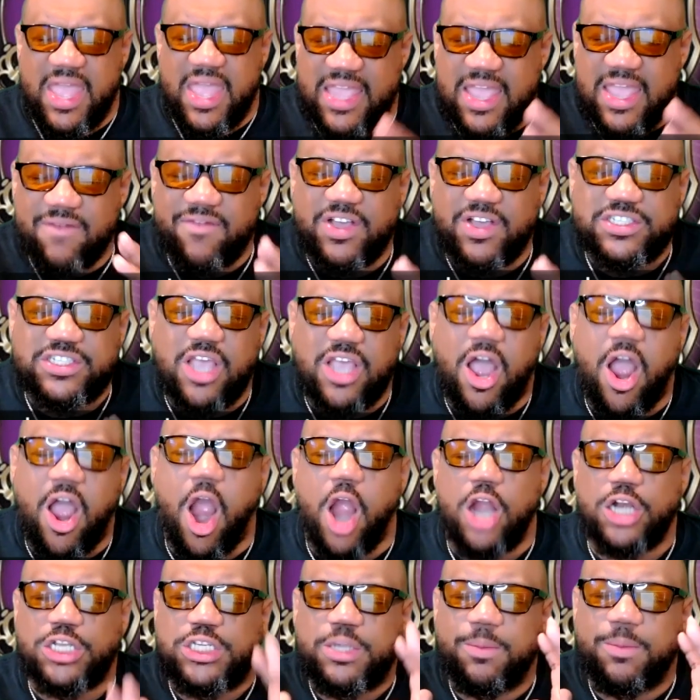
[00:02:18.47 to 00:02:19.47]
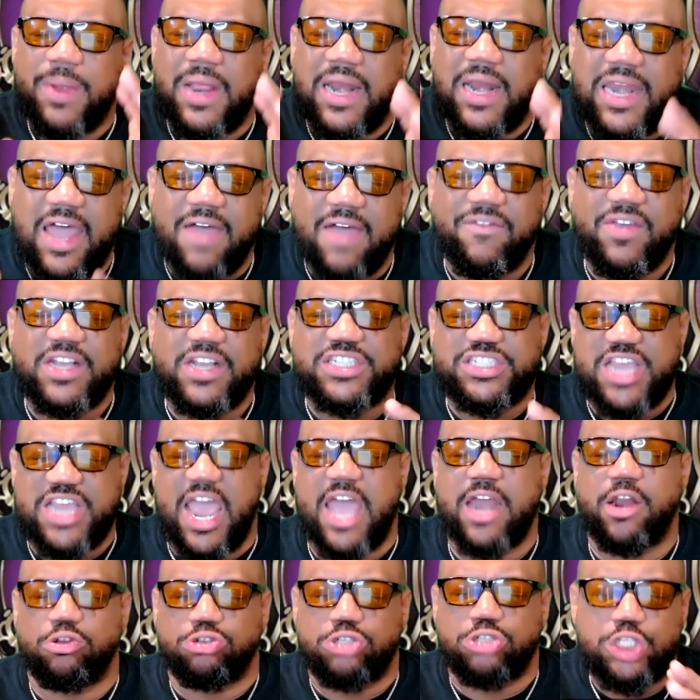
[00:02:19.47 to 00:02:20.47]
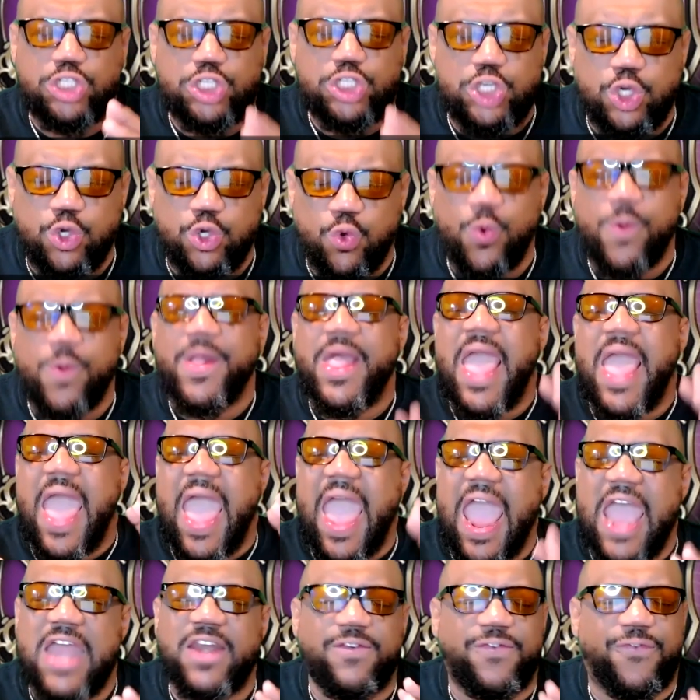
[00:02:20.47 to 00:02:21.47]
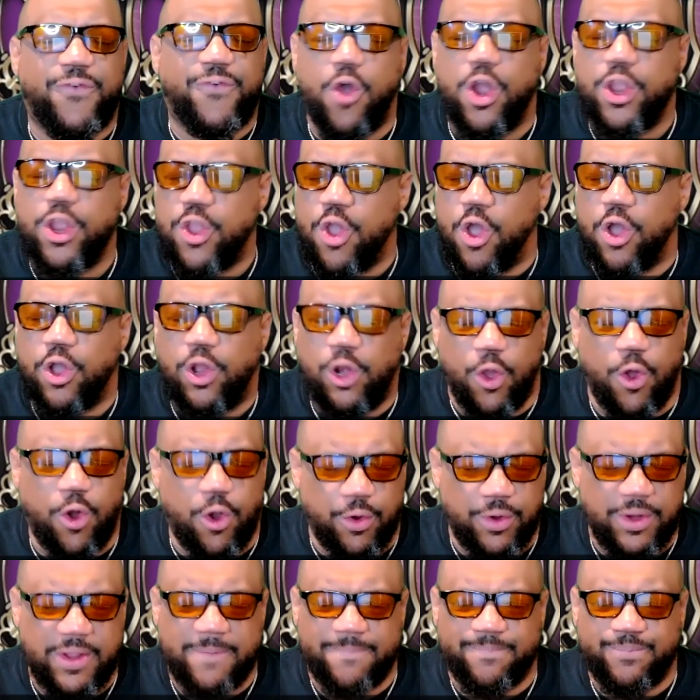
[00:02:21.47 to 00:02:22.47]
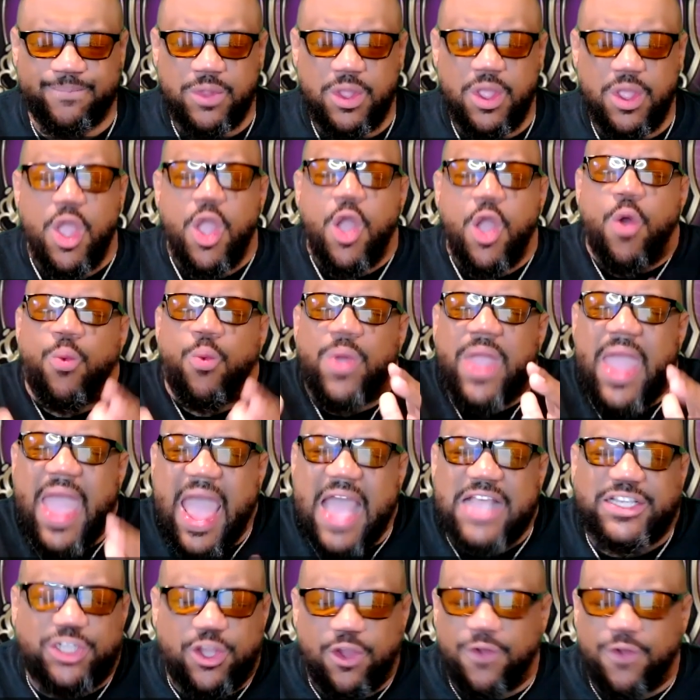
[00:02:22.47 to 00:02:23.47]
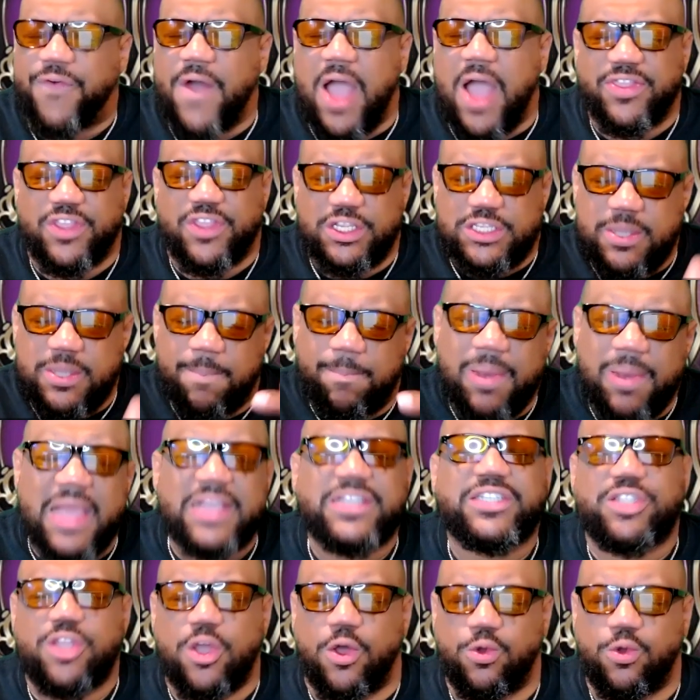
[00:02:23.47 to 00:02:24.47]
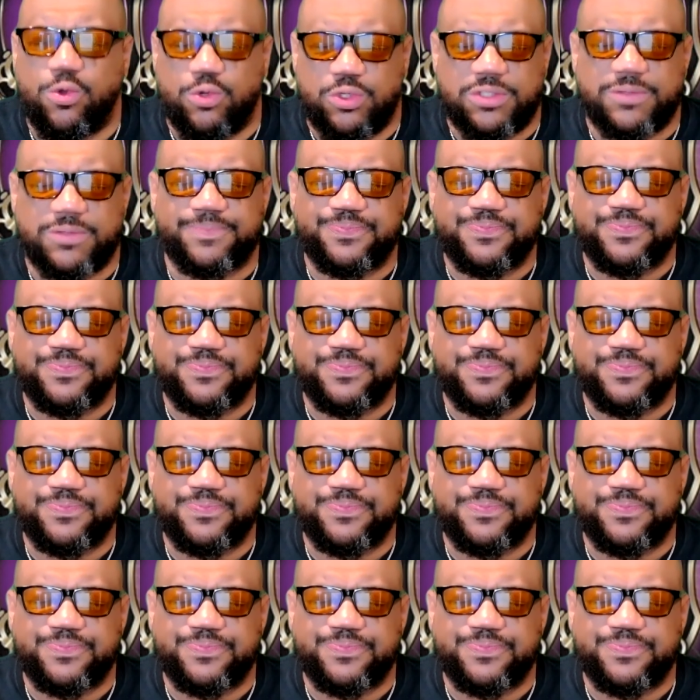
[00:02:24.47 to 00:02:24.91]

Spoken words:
Give us a heart to be loving channels to and for your glory. We ask you, Father, to bless those